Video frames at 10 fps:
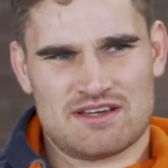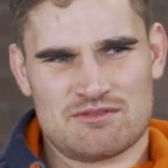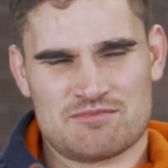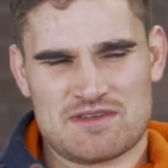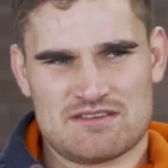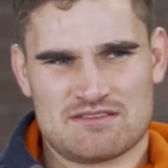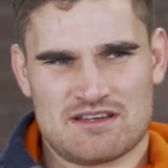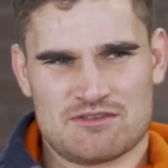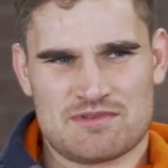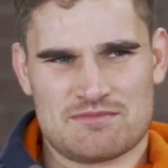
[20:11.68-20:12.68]
that
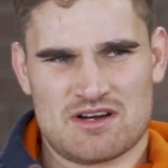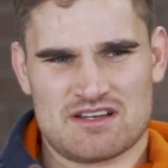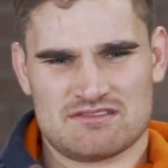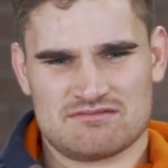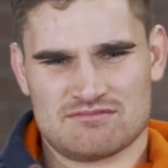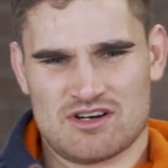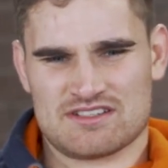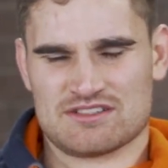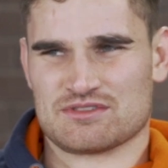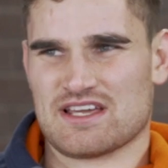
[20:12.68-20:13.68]
would be my
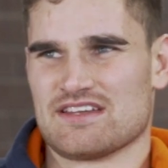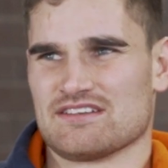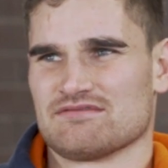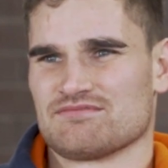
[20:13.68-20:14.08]
ideal date.